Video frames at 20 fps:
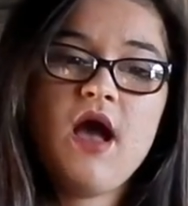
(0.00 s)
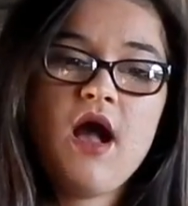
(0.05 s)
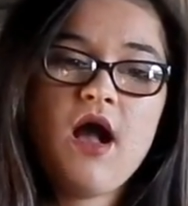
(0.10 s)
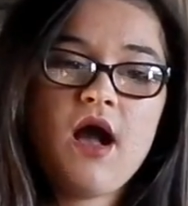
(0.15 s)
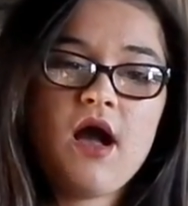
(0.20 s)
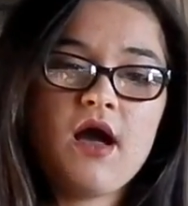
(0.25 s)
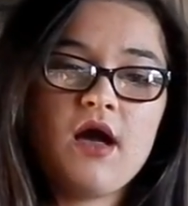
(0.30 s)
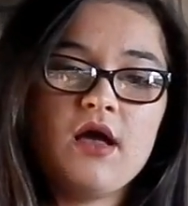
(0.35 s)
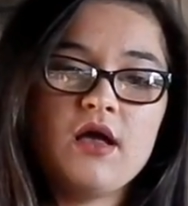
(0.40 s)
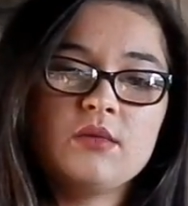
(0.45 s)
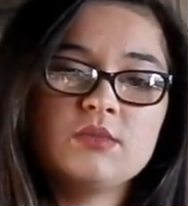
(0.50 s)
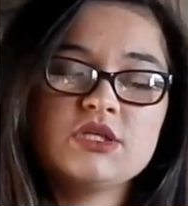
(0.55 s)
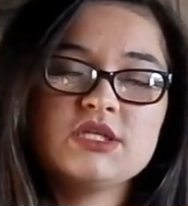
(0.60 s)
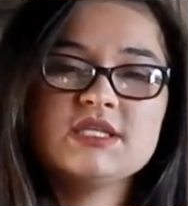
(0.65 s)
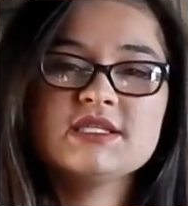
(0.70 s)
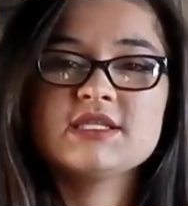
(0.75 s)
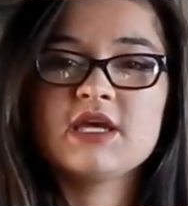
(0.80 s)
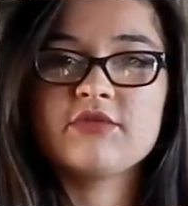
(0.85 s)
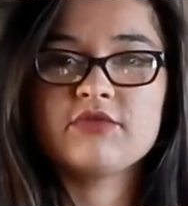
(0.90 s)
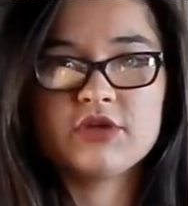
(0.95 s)
um, just
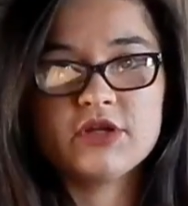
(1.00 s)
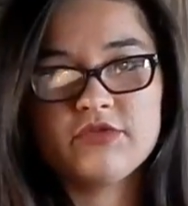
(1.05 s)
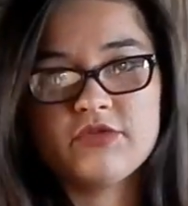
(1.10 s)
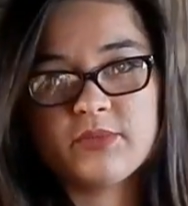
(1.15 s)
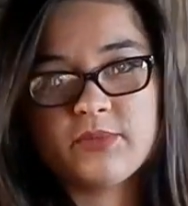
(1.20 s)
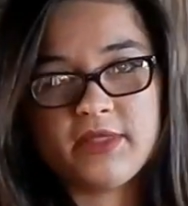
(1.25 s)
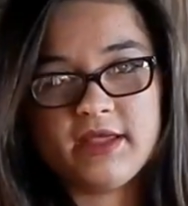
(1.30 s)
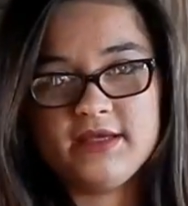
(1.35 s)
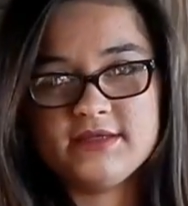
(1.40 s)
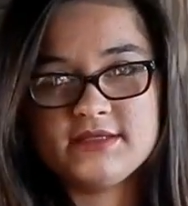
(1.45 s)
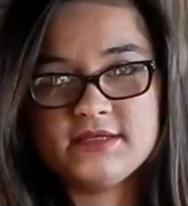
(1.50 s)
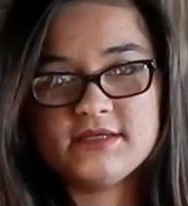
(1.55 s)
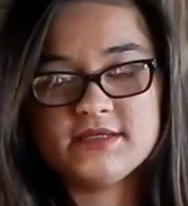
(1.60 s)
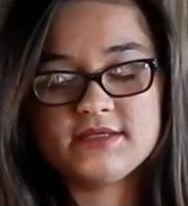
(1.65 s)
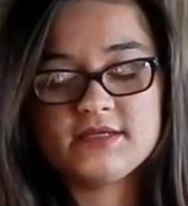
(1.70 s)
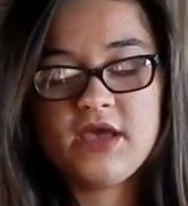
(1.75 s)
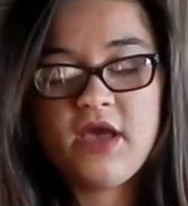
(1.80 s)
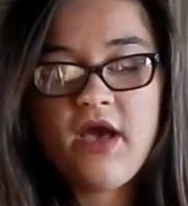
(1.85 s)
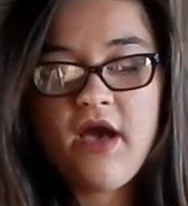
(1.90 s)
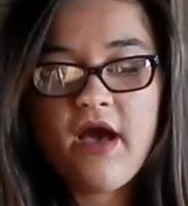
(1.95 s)
in several different places
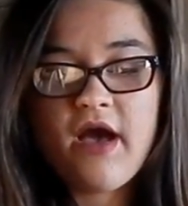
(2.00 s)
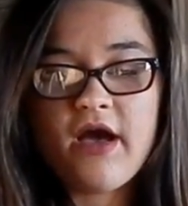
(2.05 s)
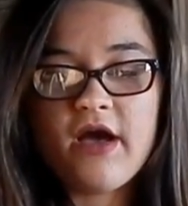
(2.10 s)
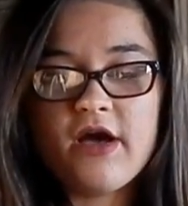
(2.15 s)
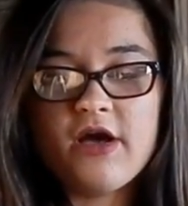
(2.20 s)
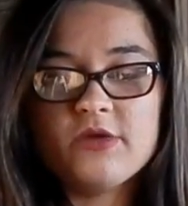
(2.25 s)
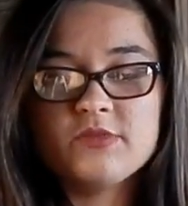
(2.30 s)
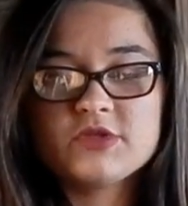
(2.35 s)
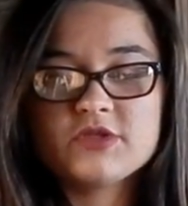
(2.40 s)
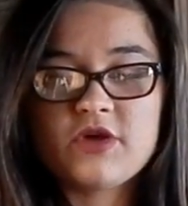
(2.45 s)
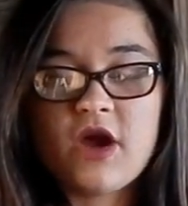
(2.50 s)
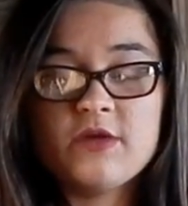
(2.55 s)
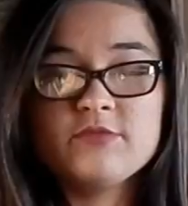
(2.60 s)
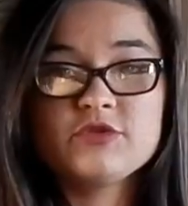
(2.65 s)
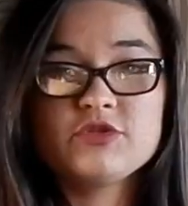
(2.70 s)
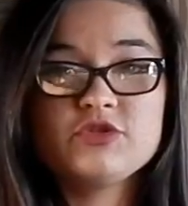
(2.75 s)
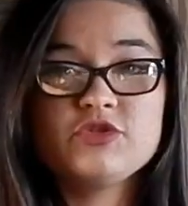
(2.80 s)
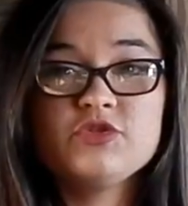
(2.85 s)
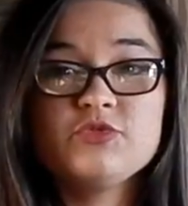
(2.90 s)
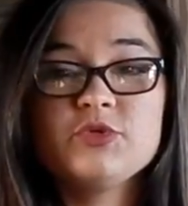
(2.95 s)
um, so I'm
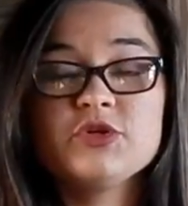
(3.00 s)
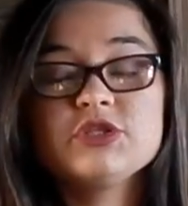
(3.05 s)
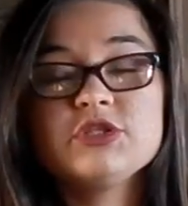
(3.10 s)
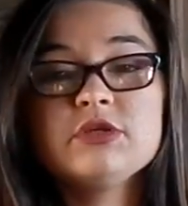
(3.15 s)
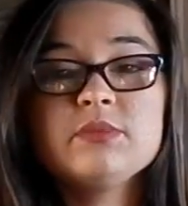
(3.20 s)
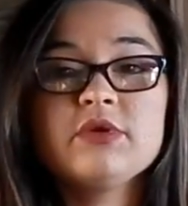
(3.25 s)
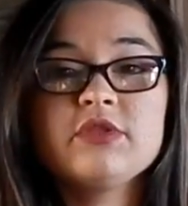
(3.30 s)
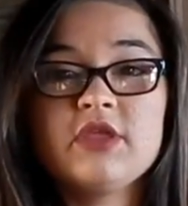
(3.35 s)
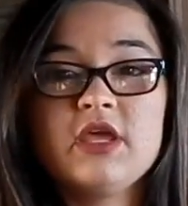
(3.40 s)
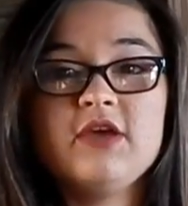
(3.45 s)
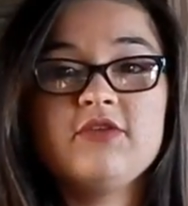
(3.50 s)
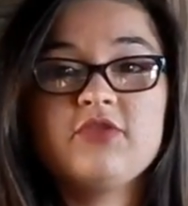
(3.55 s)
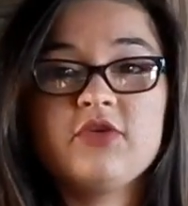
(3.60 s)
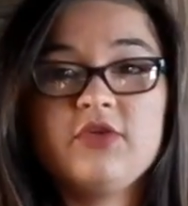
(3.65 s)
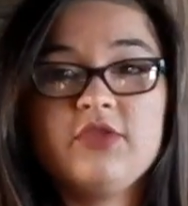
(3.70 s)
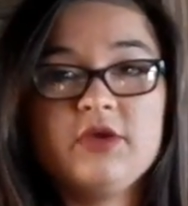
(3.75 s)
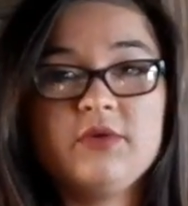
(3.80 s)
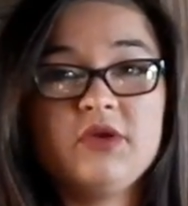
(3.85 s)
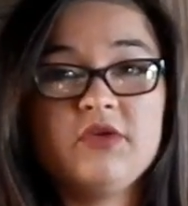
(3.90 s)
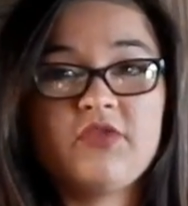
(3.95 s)
super super thankful
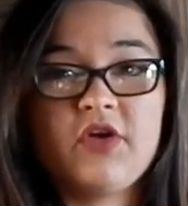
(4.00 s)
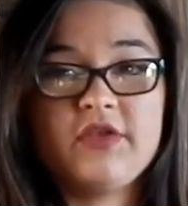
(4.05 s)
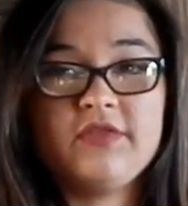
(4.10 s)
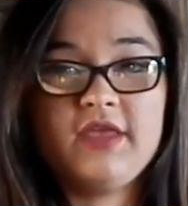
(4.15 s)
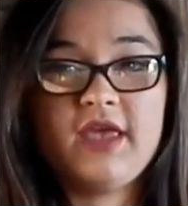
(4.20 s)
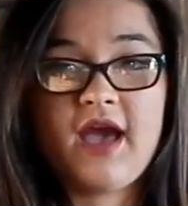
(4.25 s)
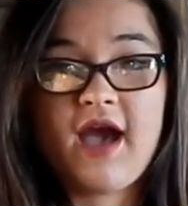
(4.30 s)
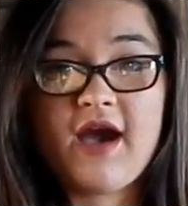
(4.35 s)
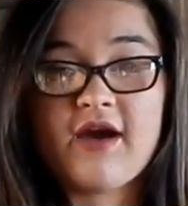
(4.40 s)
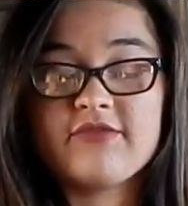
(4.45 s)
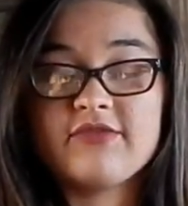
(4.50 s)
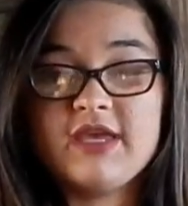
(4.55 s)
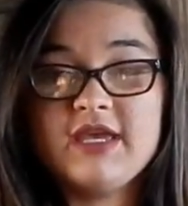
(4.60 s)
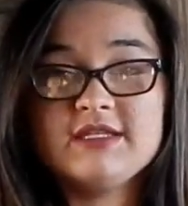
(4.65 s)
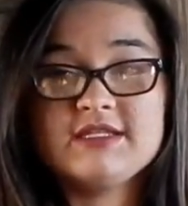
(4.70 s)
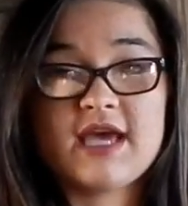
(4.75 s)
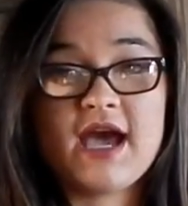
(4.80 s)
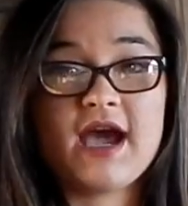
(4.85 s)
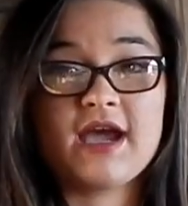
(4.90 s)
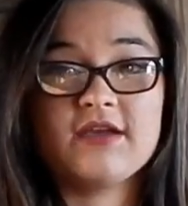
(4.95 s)
that we finally have a
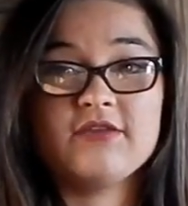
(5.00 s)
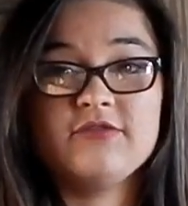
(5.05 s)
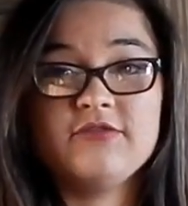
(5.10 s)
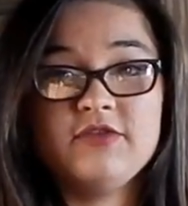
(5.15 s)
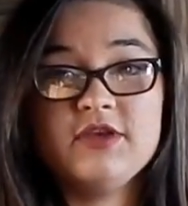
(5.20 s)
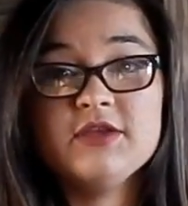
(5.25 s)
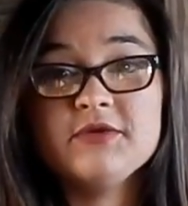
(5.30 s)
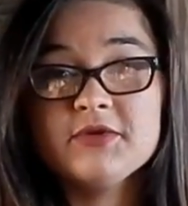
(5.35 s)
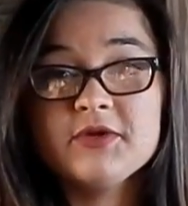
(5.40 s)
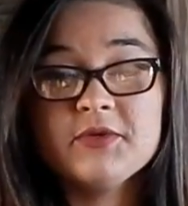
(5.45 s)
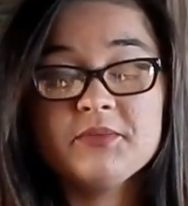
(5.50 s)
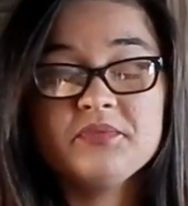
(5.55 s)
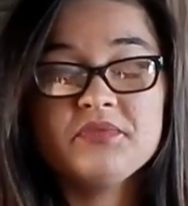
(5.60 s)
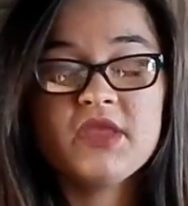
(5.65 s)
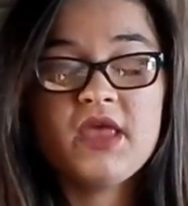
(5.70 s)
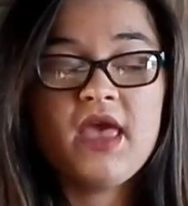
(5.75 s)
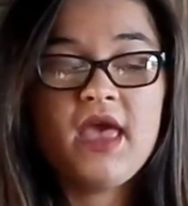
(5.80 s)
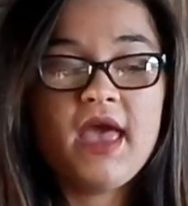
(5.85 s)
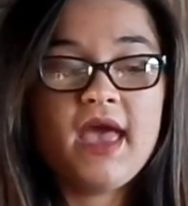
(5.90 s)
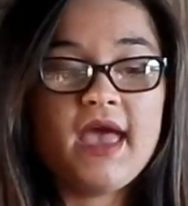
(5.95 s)
tack and feed room
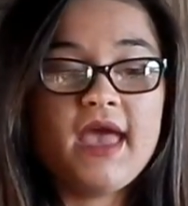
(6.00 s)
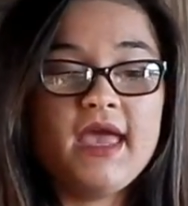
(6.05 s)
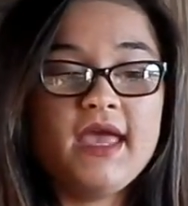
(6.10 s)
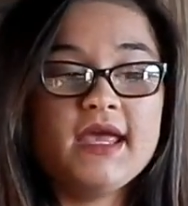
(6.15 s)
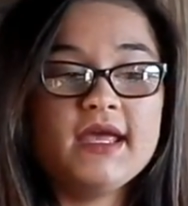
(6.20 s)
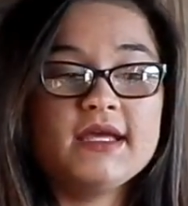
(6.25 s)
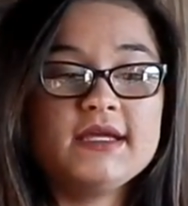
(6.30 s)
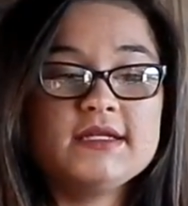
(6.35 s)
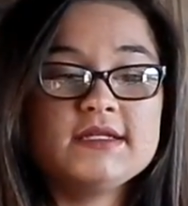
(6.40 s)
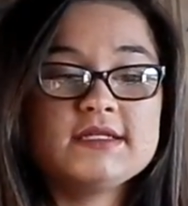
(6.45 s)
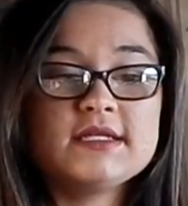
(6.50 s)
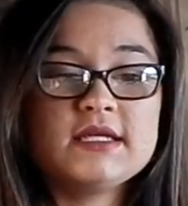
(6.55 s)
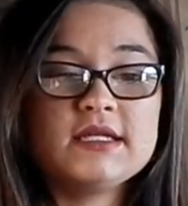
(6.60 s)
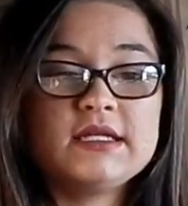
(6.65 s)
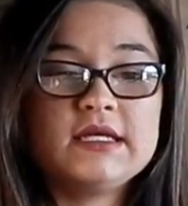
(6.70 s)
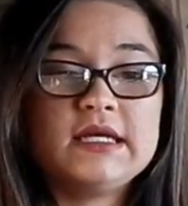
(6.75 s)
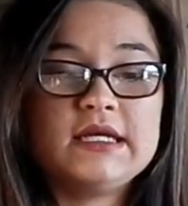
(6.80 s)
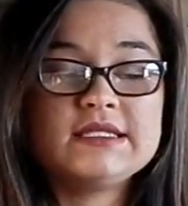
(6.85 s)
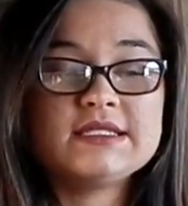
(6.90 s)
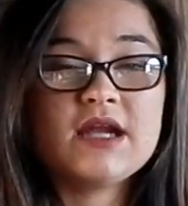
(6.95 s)
and
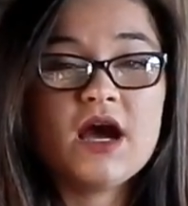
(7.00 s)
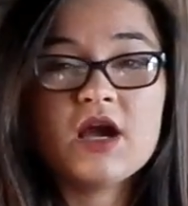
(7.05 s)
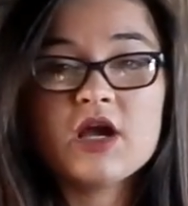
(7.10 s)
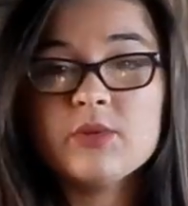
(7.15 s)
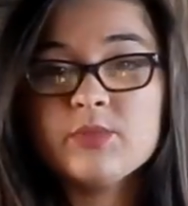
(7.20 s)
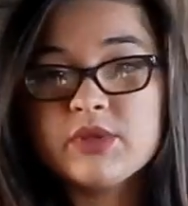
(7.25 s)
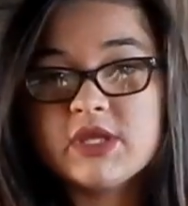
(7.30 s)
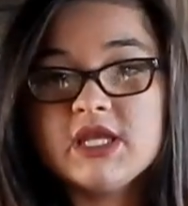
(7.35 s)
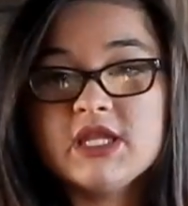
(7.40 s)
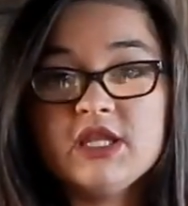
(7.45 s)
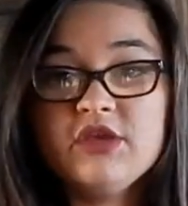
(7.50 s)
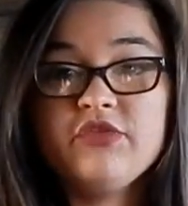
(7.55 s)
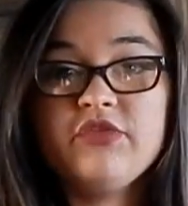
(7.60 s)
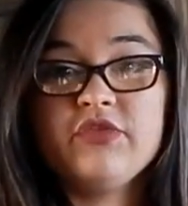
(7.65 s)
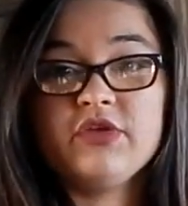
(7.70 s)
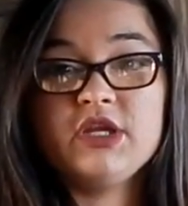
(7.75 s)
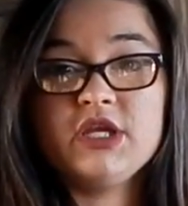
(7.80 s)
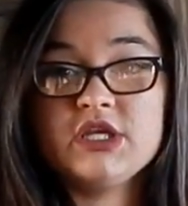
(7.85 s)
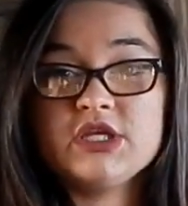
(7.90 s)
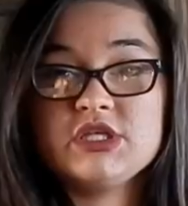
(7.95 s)
it's not completely
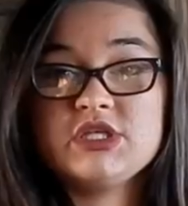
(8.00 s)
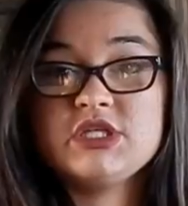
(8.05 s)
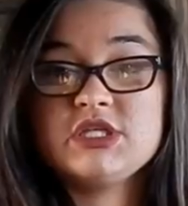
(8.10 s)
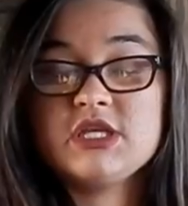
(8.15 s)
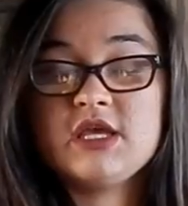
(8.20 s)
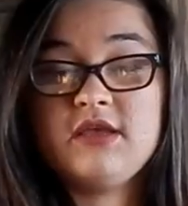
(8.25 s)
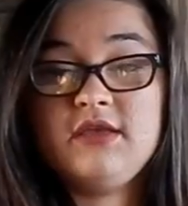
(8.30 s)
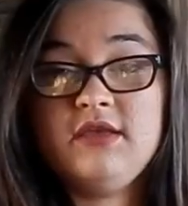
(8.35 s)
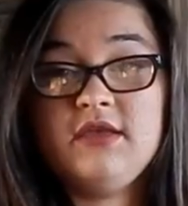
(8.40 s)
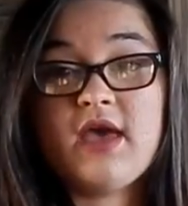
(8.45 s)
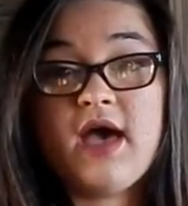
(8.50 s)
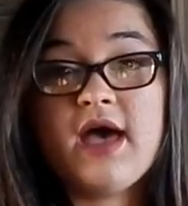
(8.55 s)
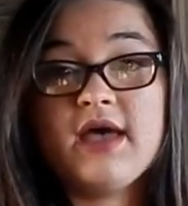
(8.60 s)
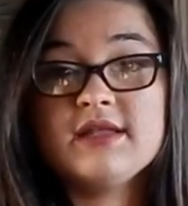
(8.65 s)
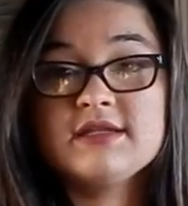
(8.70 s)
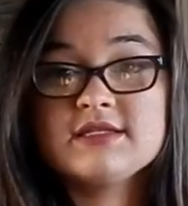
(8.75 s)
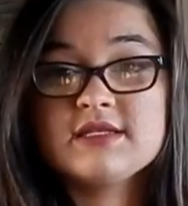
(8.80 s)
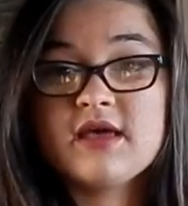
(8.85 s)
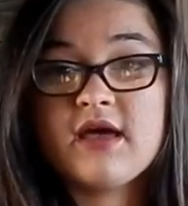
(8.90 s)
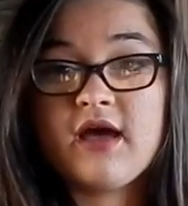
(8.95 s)
finished
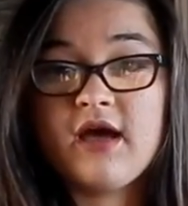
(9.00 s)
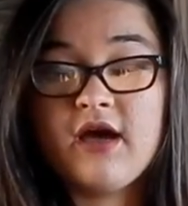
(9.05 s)
yet.